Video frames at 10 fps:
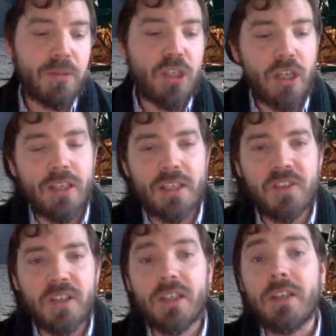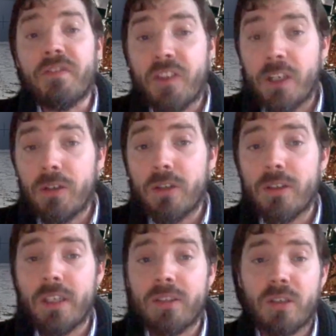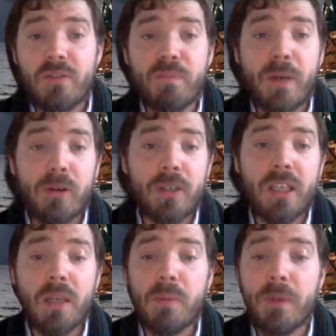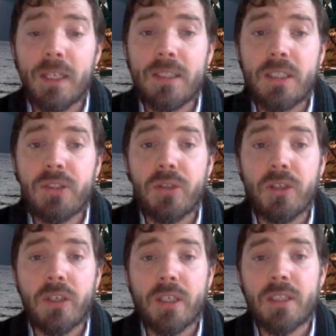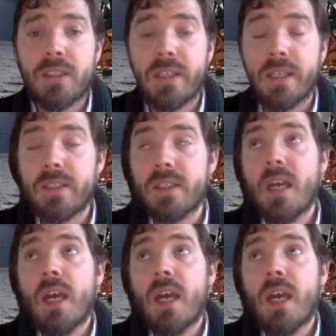China is still inferior in terms of power and capability to the United States.